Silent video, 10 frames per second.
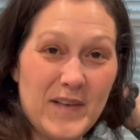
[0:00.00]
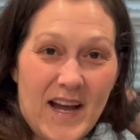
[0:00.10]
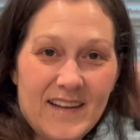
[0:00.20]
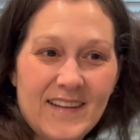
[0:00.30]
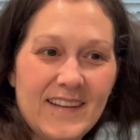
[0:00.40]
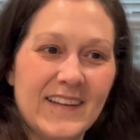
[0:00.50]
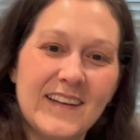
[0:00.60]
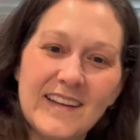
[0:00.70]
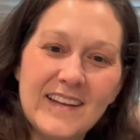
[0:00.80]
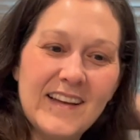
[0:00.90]
but
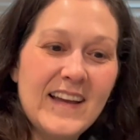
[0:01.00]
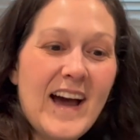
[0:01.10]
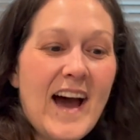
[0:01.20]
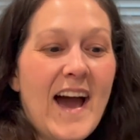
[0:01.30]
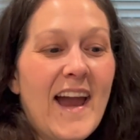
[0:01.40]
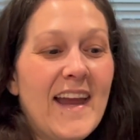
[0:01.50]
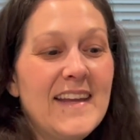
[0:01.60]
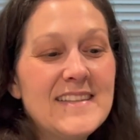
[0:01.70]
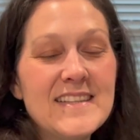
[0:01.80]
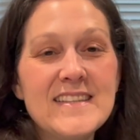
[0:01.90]

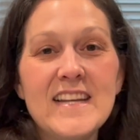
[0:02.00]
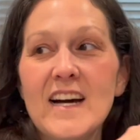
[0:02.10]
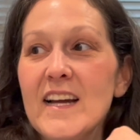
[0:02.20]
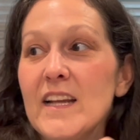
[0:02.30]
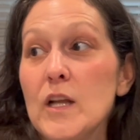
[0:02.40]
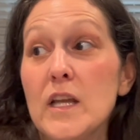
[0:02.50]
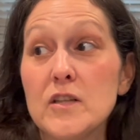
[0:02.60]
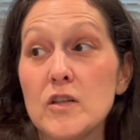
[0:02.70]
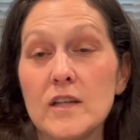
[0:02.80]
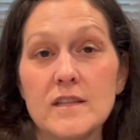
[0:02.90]
I did not, it
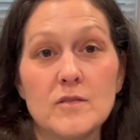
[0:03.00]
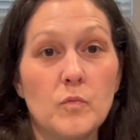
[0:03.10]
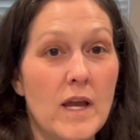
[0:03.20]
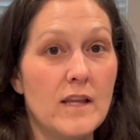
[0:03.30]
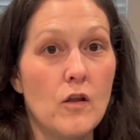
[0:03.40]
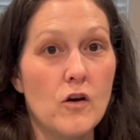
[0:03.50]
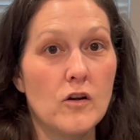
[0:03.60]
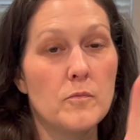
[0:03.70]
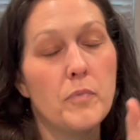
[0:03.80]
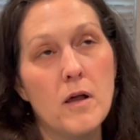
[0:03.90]
took us way
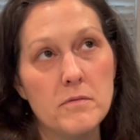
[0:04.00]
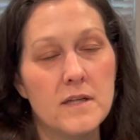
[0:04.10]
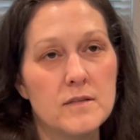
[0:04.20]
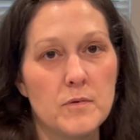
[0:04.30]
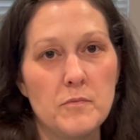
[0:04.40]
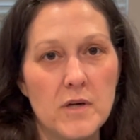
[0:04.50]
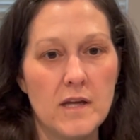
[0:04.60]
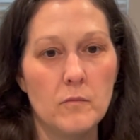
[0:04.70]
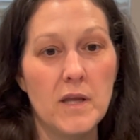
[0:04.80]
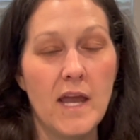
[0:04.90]
longer, probably because we
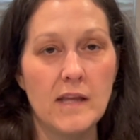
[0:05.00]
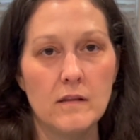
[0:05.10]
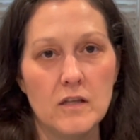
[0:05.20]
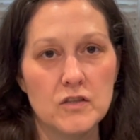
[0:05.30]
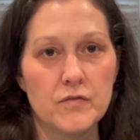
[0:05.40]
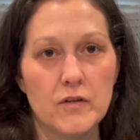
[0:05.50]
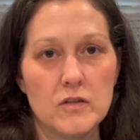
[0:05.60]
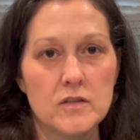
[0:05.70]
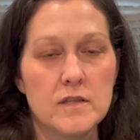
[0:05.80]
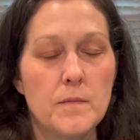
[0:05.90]
went, we ate lunch
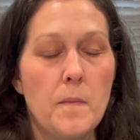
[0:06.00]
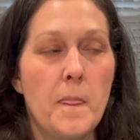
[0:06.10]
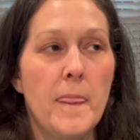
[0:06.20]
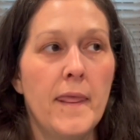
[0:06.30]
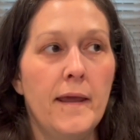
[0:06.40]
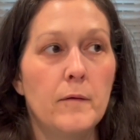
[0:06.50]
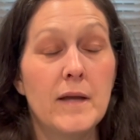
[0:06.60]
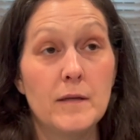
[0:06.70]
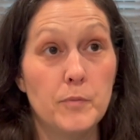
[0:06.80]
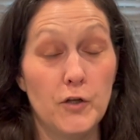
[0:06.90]
first. We
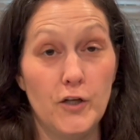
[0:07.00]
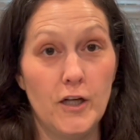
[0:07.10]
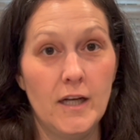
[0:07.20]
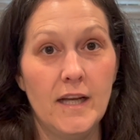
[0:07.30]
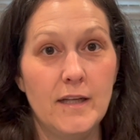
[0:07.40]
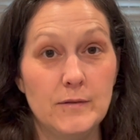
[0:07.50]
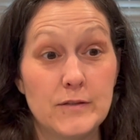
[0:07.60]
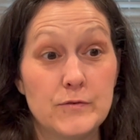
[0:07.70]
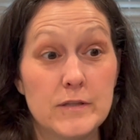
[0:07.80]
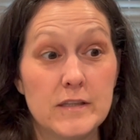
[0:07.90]
had burger and it
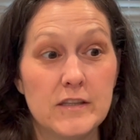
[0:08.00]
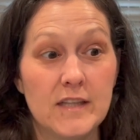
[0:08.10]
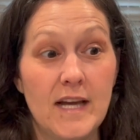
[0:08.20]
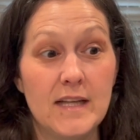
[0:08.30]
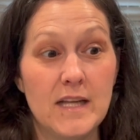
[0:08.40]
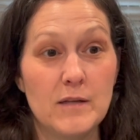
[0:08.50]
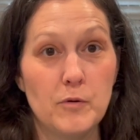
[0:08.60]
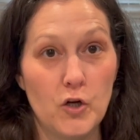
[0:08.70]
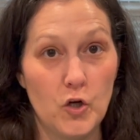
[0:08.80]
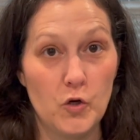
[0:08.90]
was really good. I hadn't had a
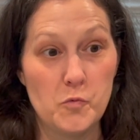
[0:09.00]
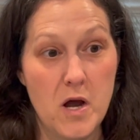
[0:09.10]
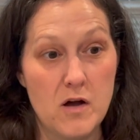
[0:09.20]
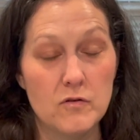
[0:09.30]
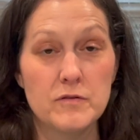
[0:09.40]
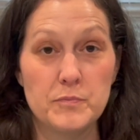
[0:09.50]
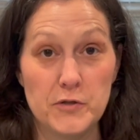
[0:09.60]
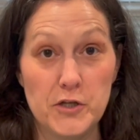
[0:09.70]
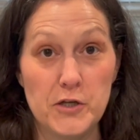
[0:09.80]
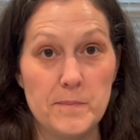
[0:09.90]
burger in a while. It was
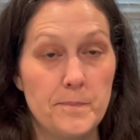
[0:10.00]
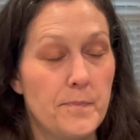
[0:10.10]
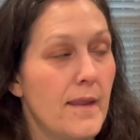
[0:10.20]
pretty good.